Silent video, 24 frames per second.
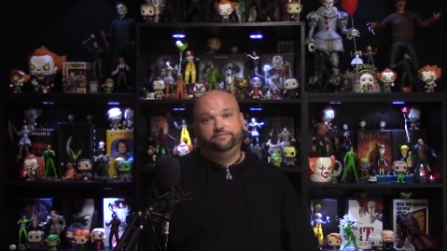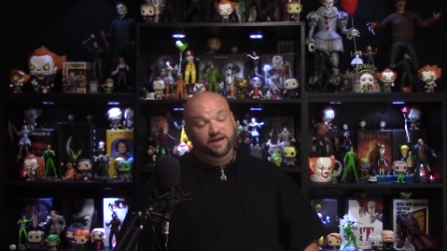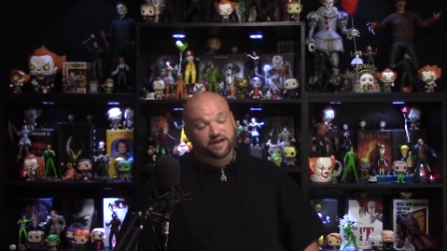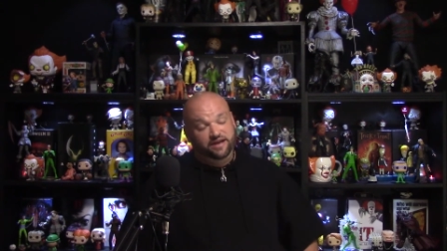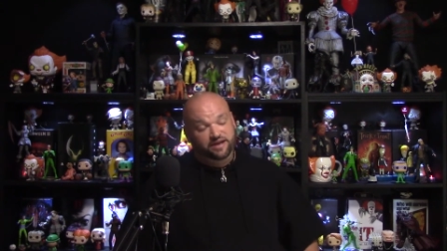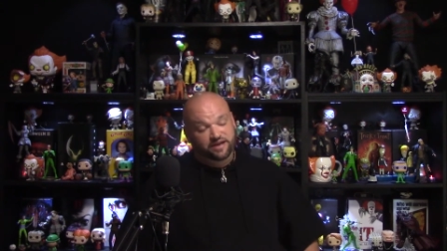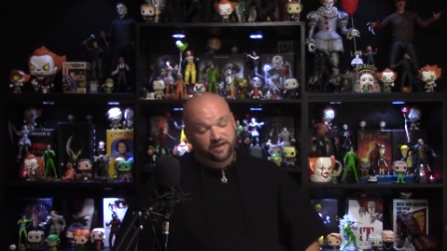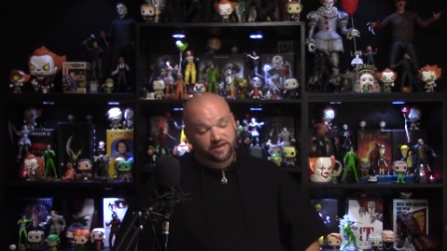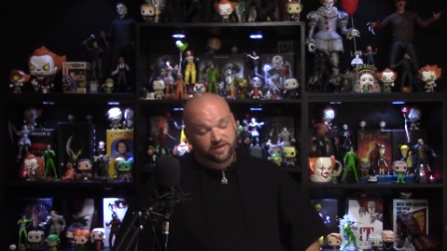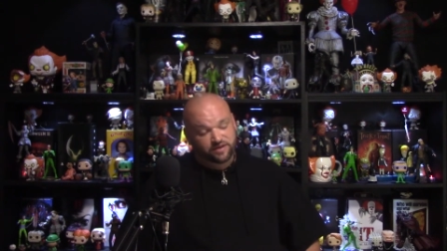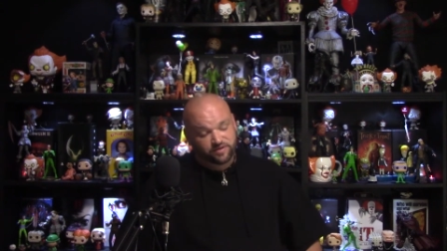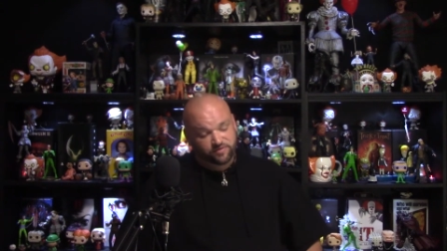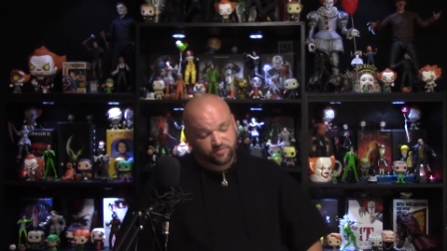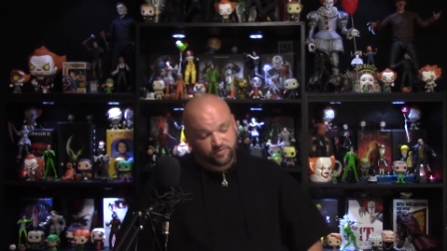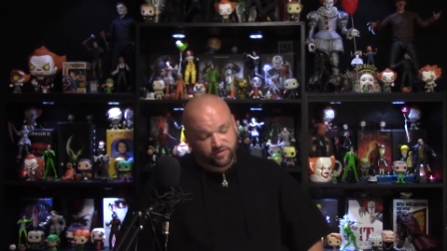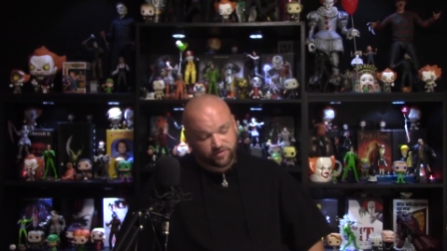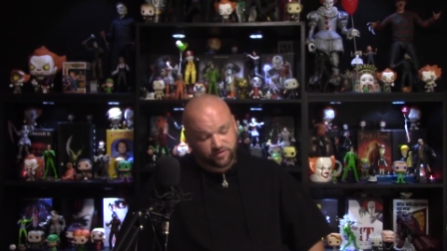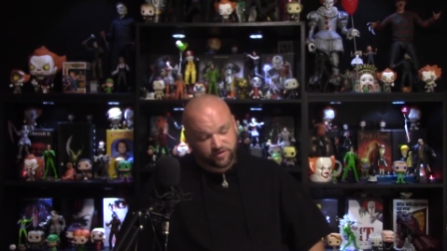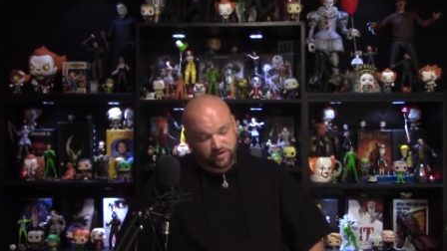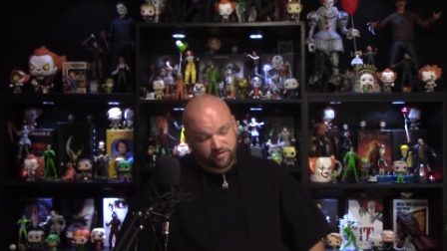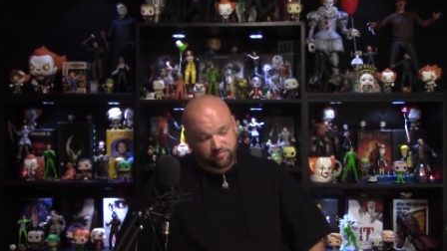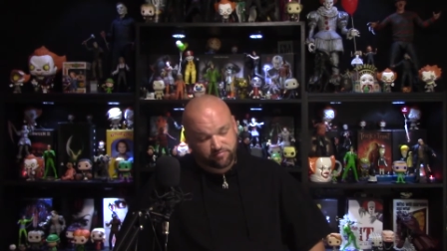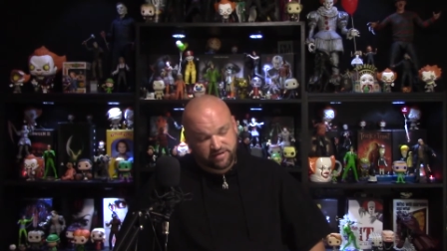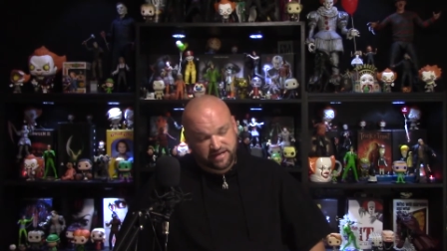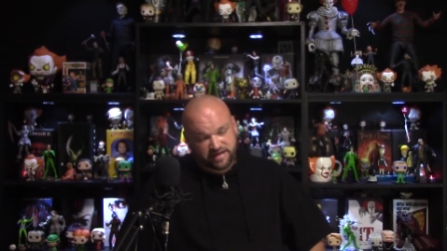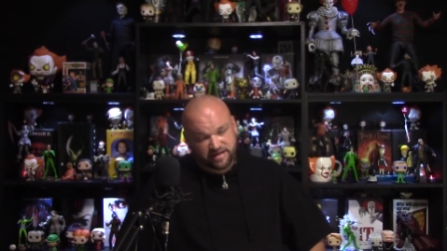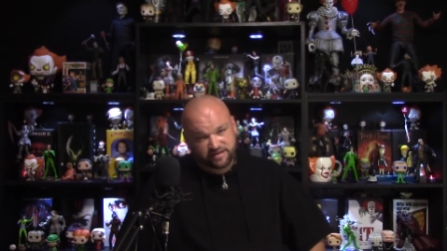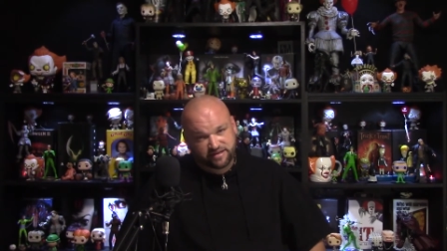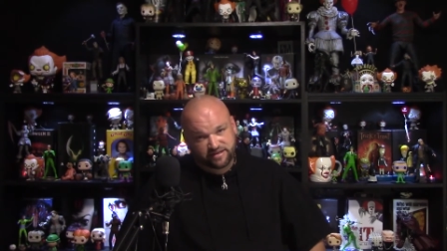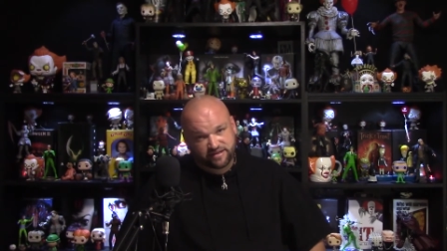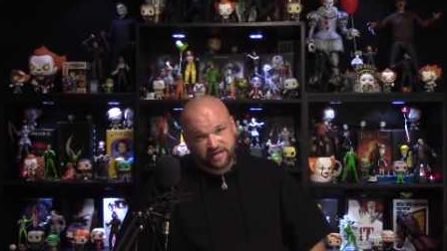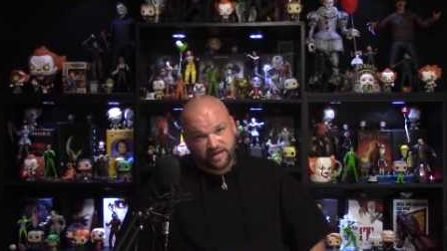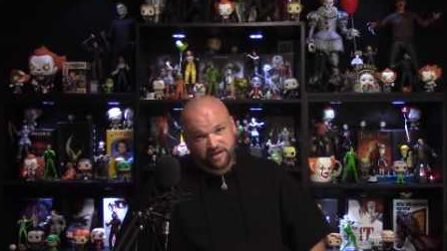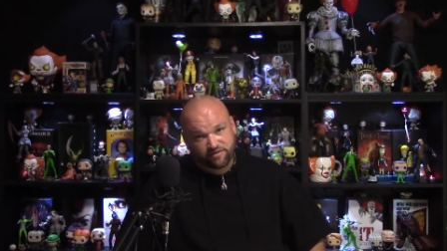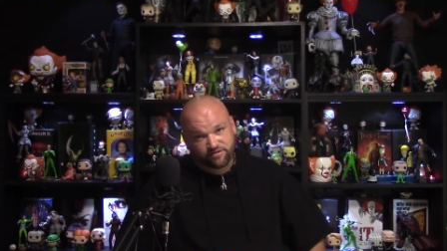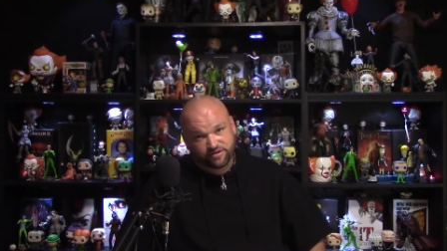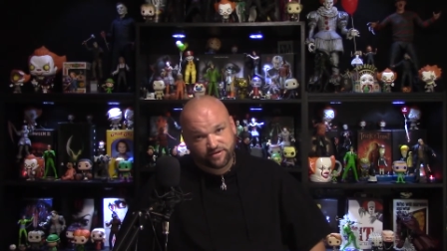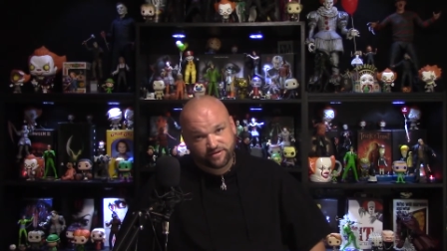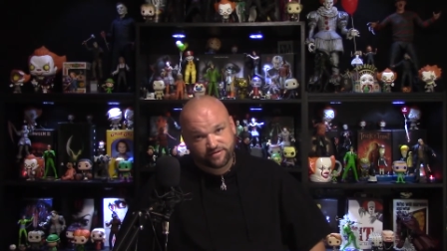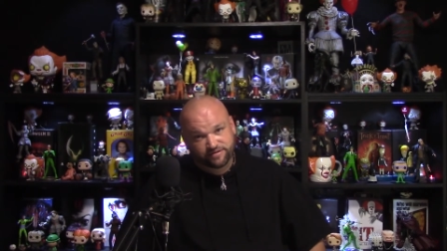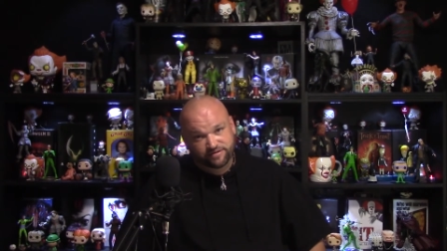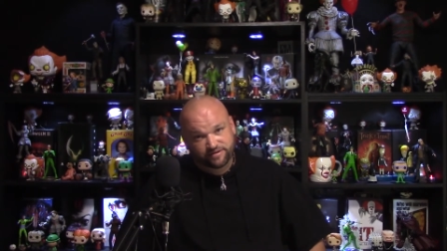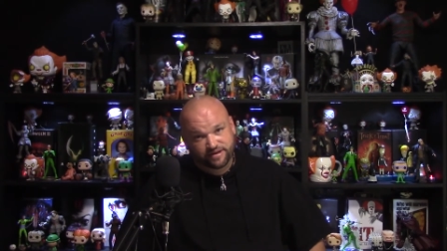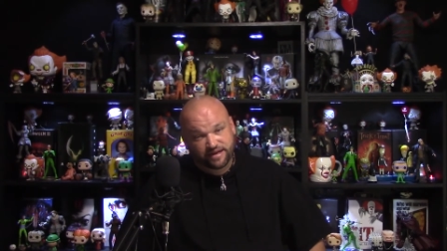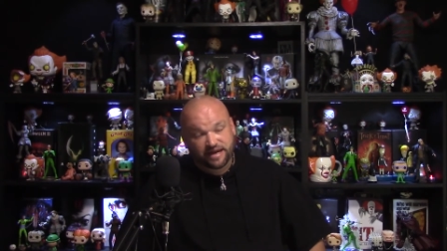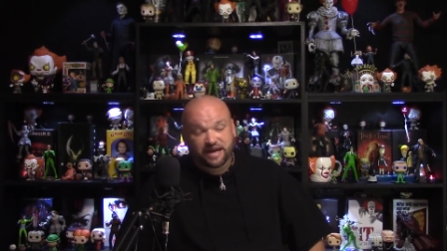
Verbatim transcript: And we'll come back to that one